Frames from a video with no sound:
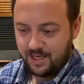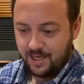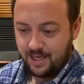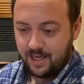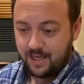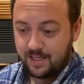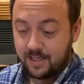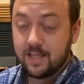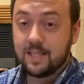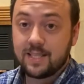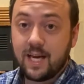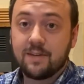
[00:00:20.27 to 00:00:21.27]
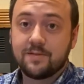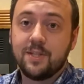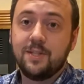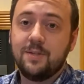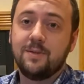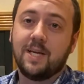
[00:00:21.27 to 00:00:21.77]
And this
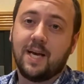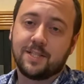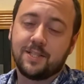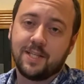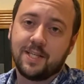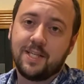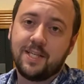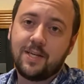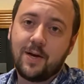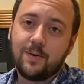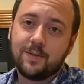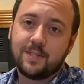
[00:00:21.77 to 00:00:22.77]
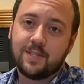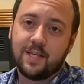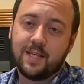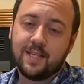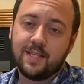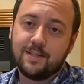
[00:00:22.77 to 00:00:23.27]
afternoon, actually, he goes to
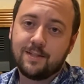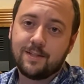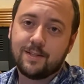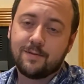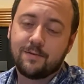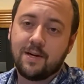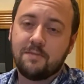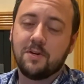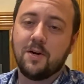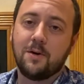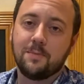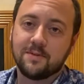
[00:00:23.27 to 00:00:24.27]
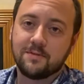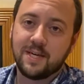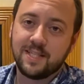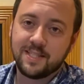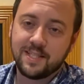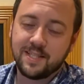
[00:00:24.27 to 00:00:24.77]
his forever home, a
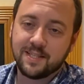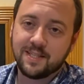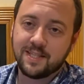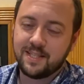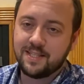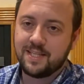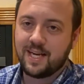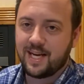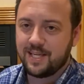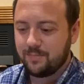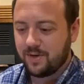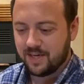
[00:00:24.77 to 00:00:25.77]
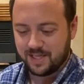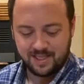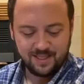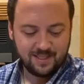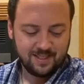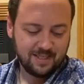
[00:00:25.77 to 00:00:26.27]
friend here in Hyde Park.
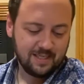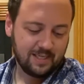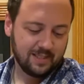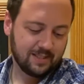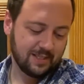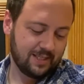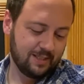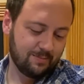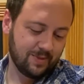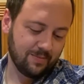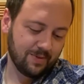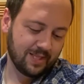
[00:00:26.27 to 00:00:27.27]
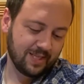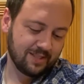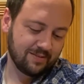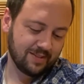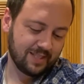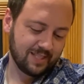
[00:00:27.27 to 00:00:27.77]
So he's been with us
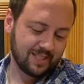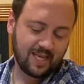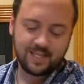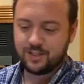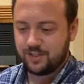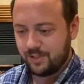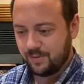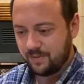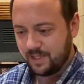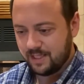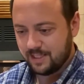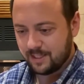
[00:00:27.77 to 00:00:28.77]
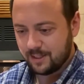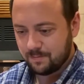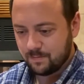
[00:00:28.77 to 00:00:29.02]
for these last 2 weeks.